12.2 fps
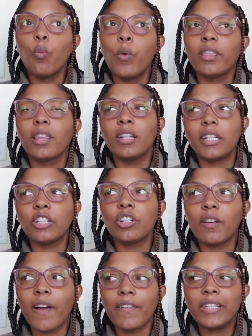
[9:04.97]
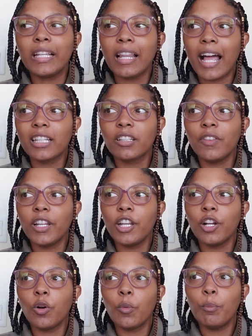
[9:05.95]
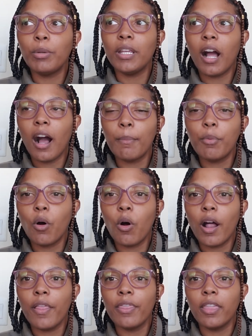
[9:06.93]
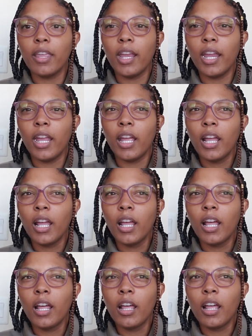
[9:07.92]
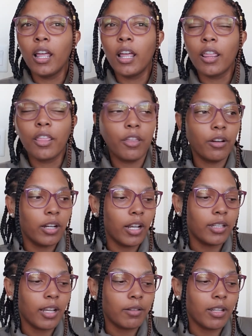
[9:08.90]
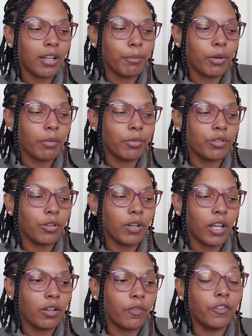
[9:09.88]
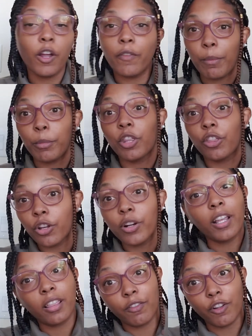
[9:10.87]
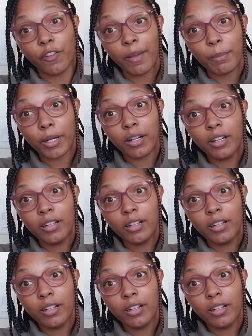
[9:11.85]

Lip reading: with the intention of having the last video be up on the 30 days of September, April, June, and November, the 30th of November.